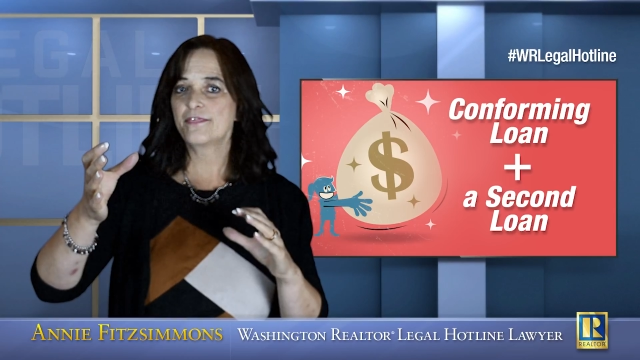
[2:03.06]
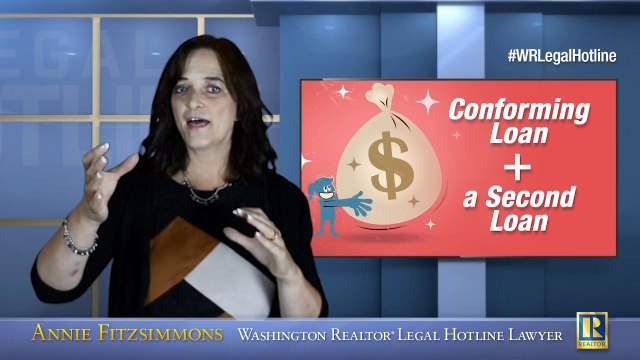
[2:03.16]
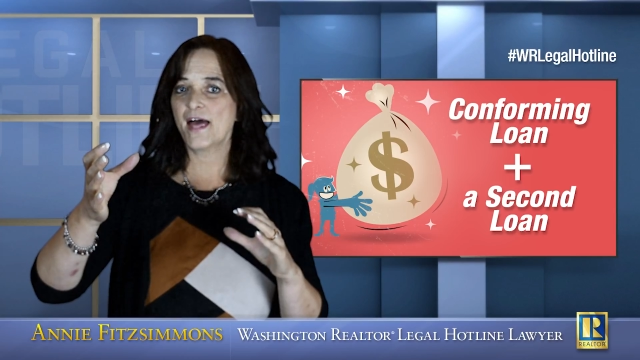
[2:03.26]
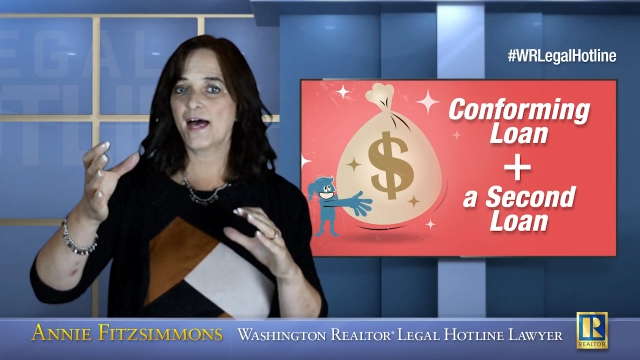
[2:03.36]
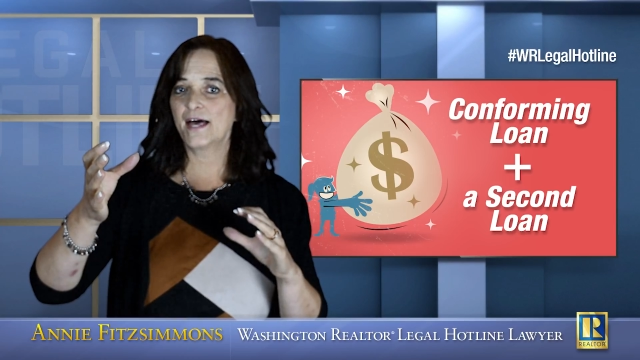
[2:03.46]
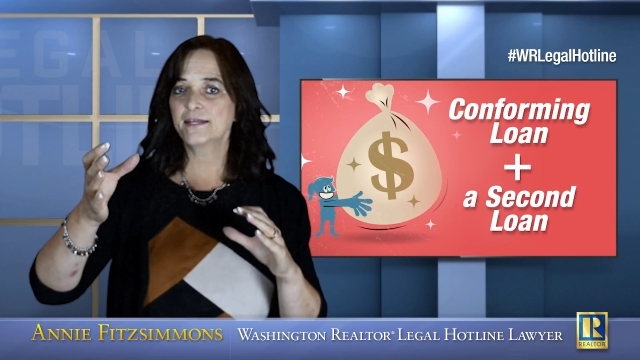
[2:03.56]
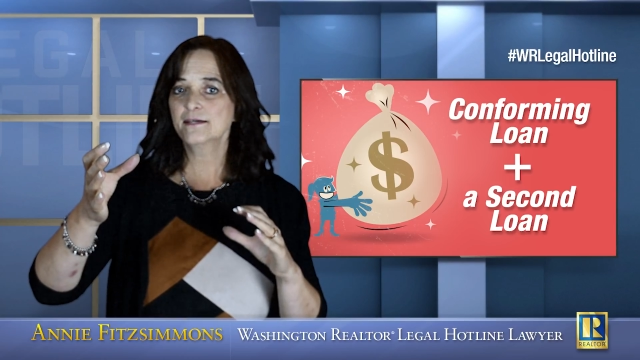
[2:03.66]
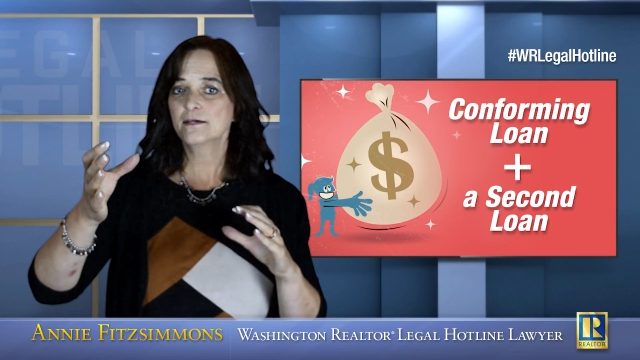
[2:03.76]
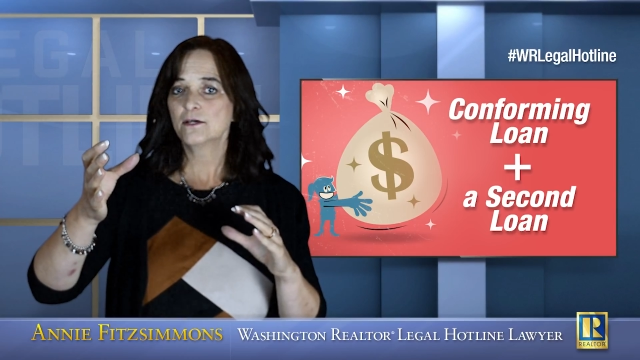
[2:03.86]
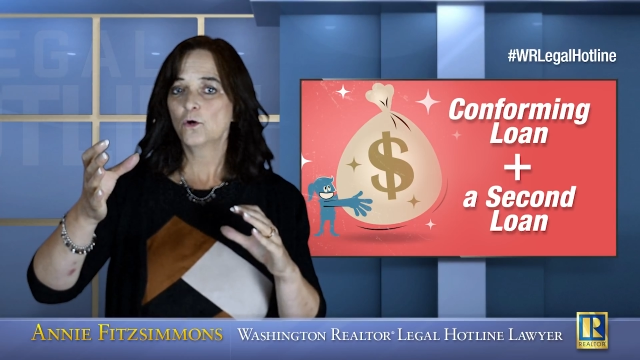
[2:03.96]
than
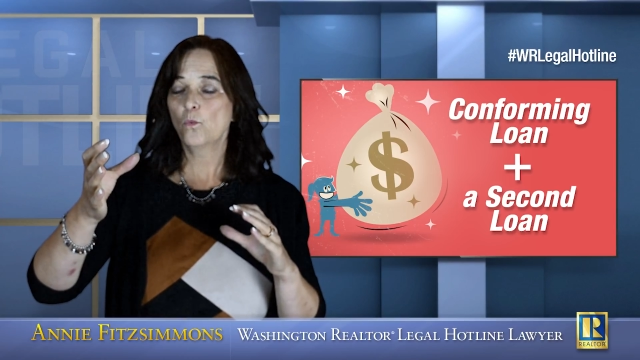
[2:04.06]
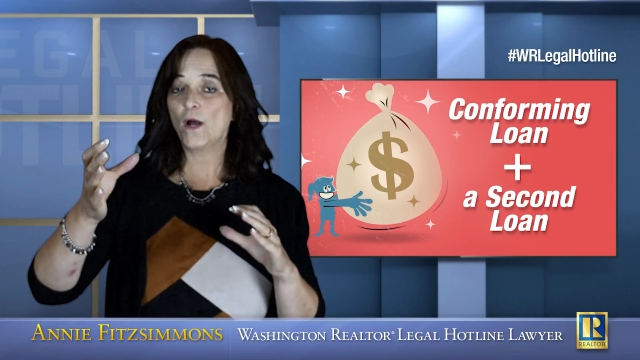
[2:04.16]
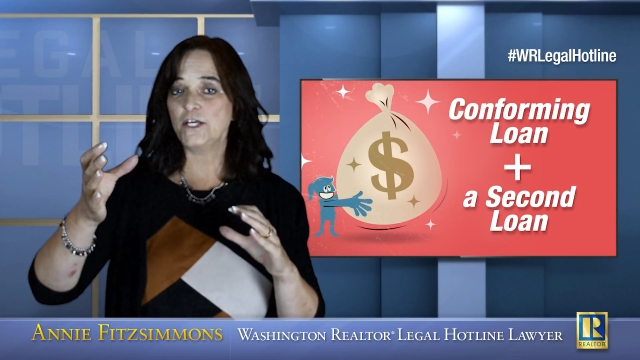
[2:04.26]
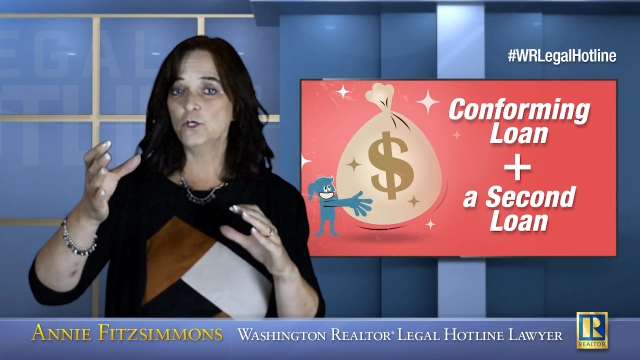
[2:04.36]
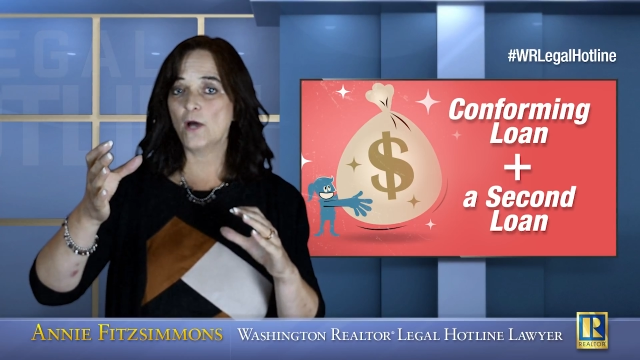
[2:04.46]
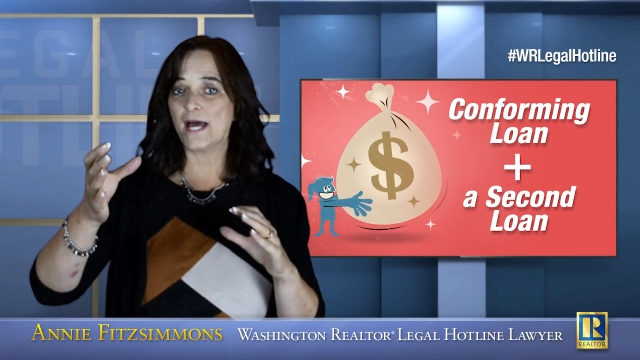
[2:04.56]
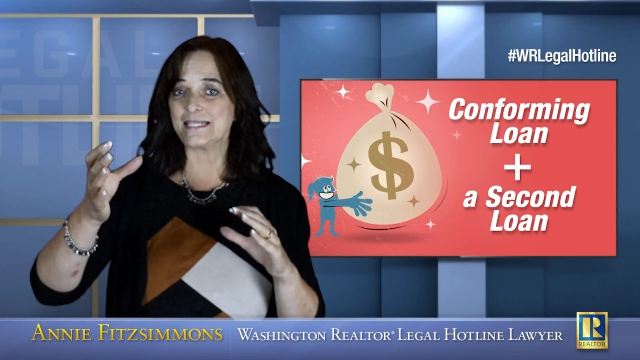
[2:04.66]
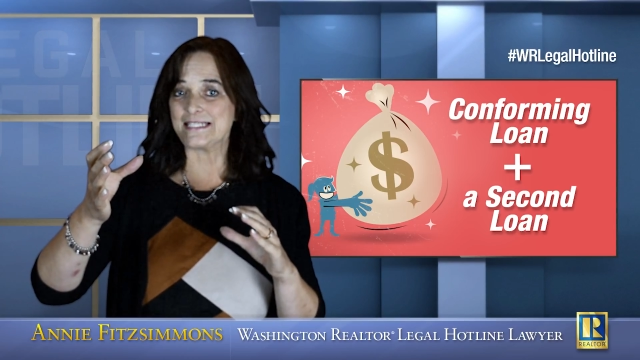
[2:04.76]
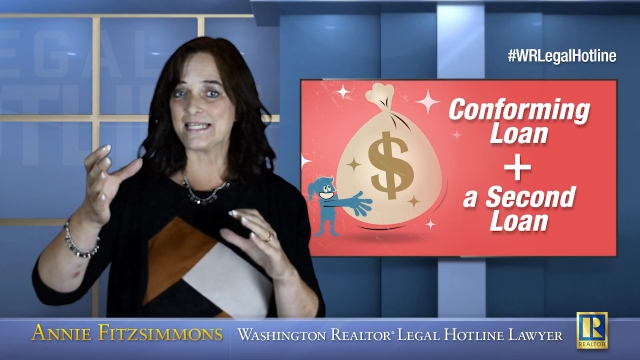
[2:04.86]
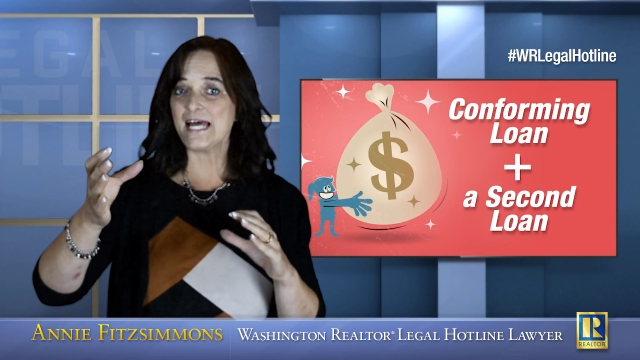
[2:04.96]
what you had
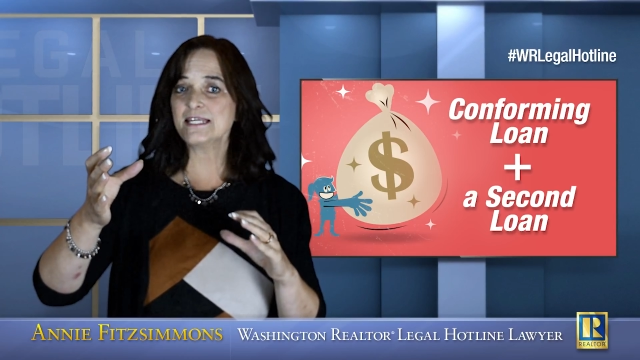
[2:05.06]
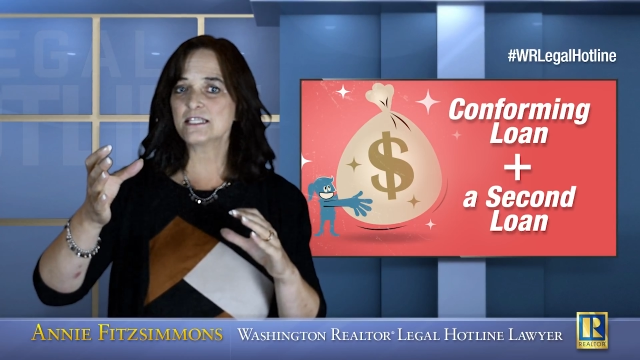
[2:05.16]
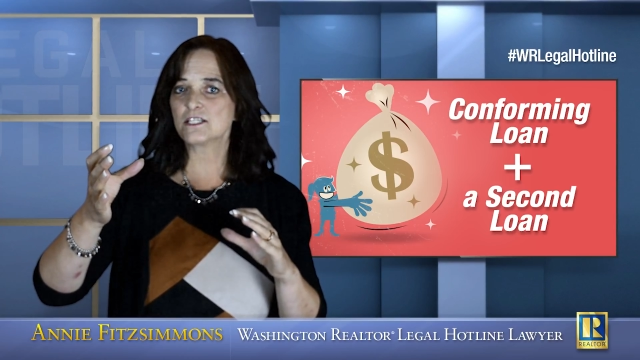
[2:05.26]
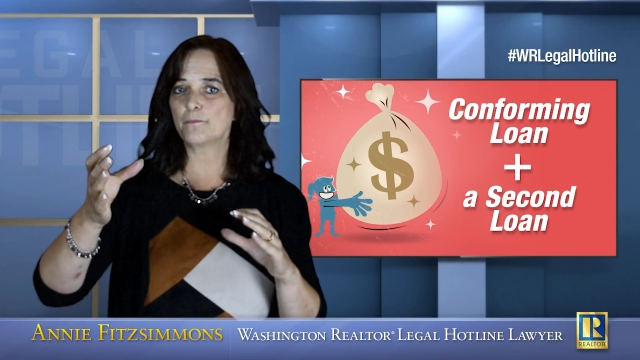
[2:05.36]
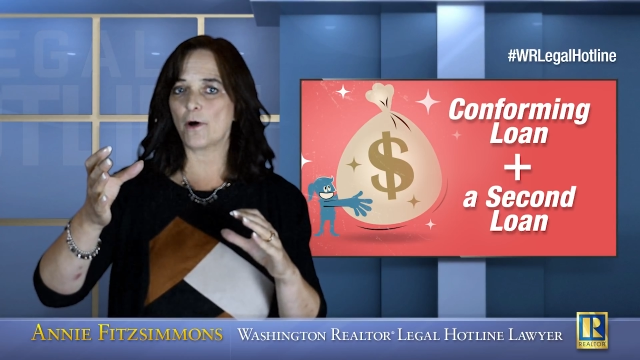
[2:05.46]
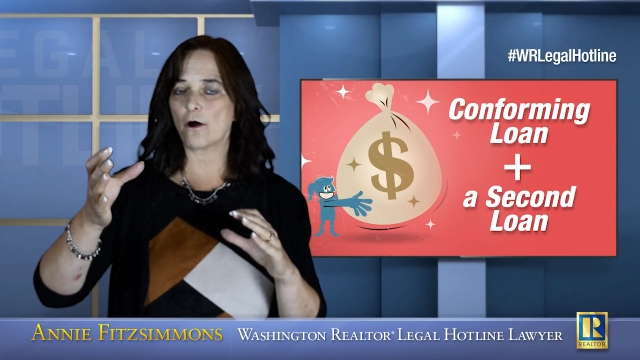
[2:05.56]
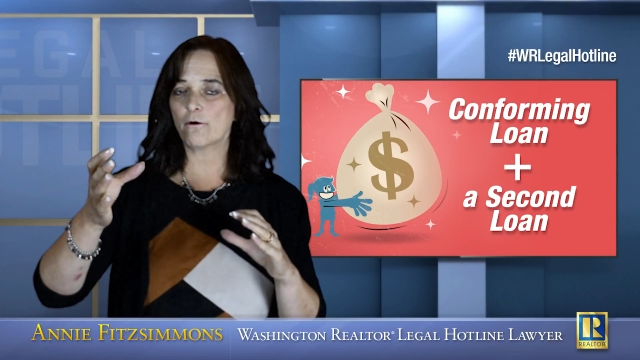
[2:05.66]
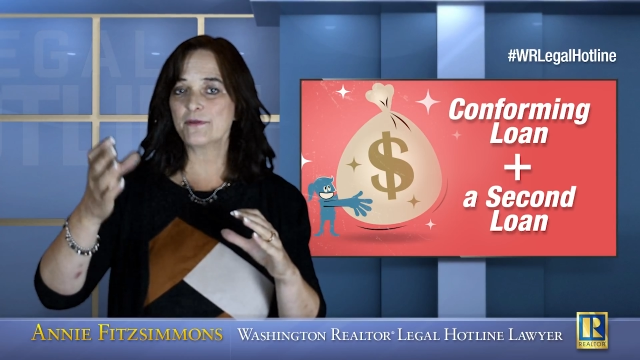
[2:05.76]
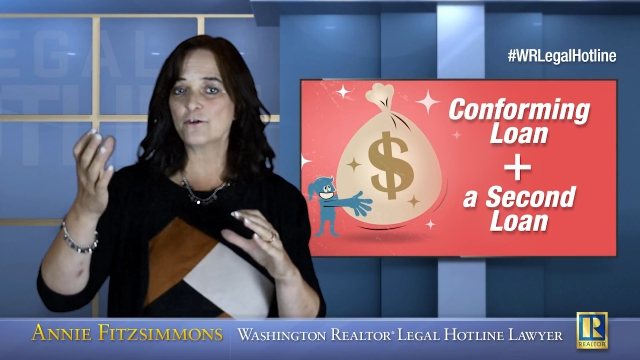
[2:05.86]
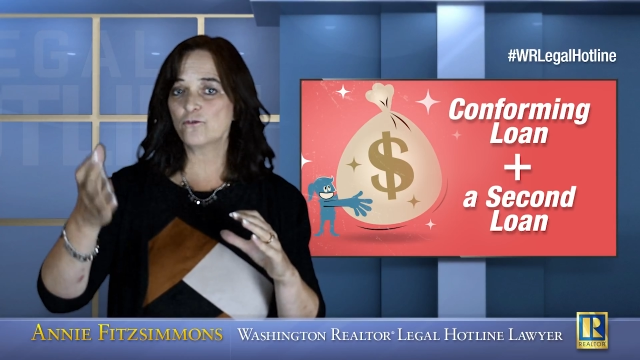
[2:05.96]
intended to
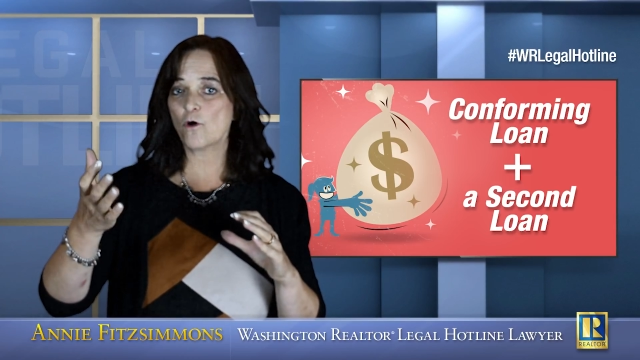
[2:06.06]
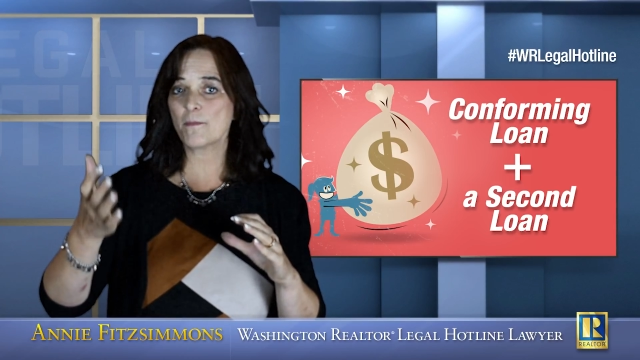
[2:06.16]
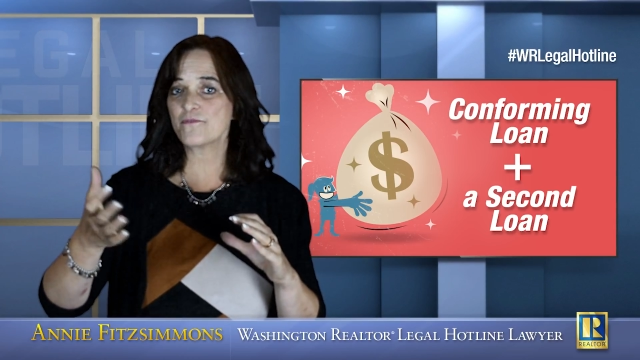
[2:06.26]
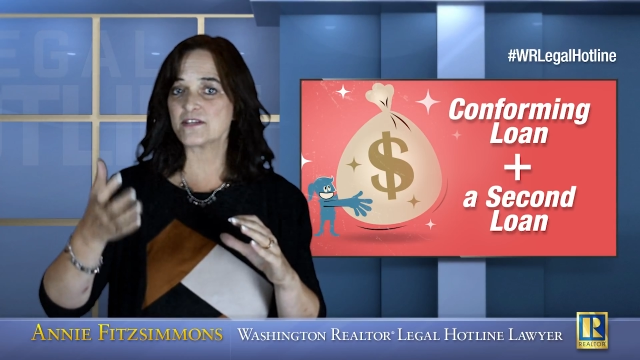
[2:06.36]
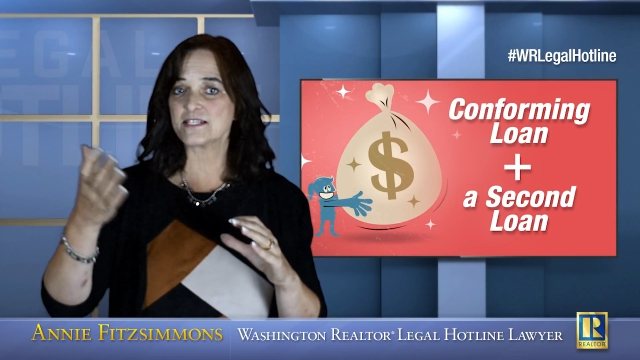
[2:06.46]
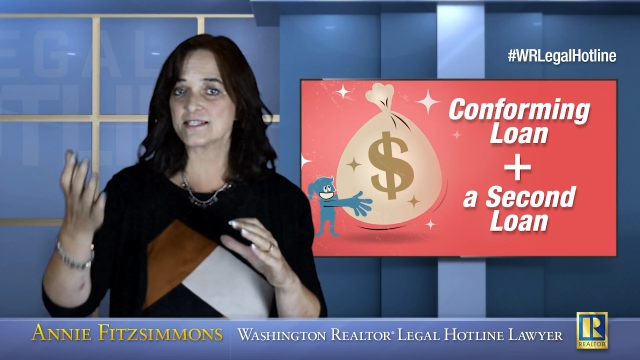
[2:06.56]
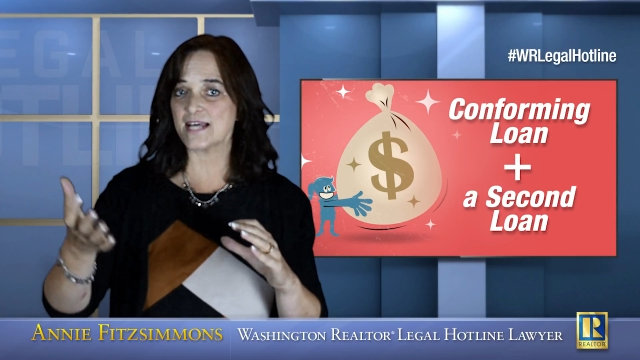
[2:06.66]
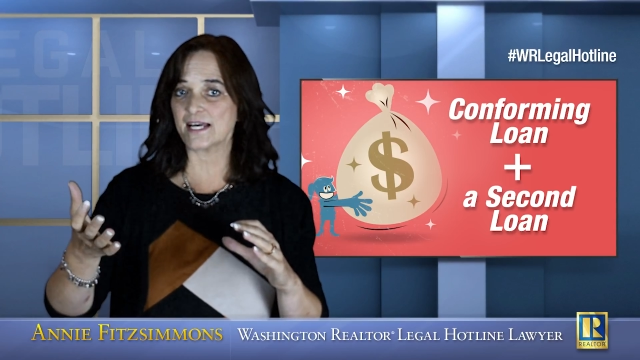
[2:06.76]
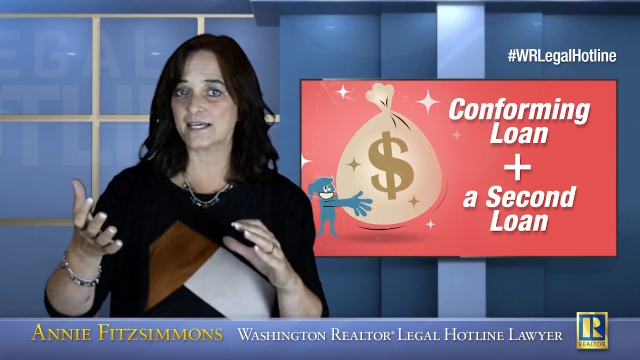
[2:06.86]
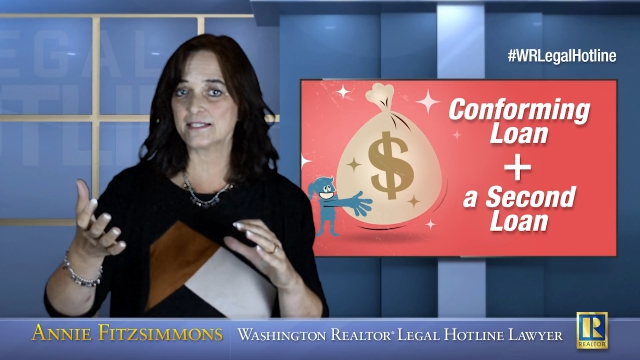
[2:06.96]
borrow in the form of this
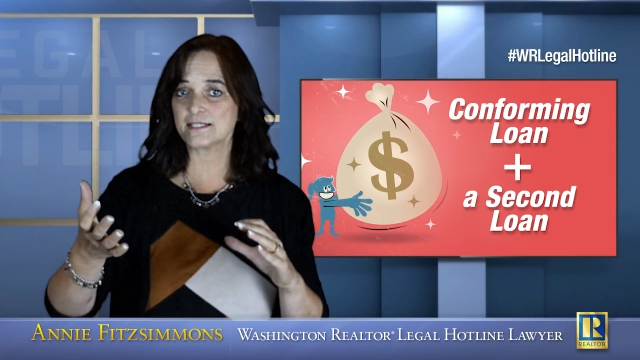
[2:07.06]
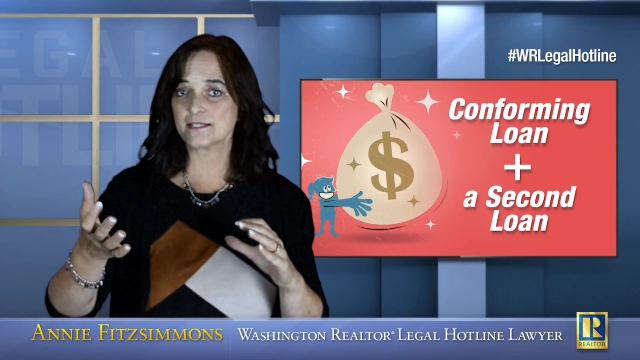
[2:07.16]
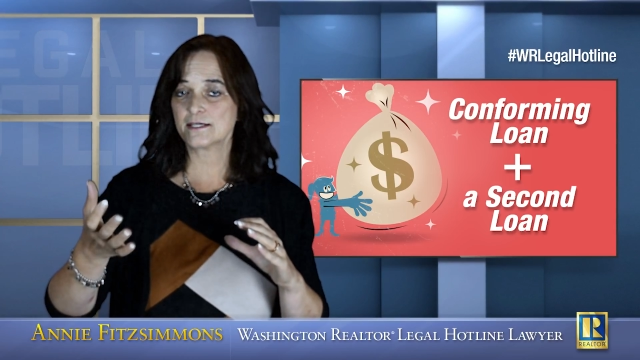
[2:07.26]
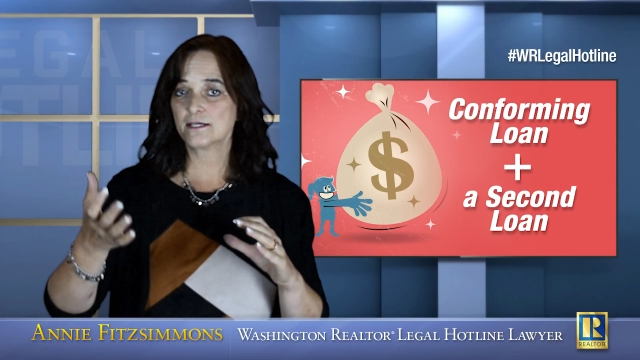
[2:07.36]
second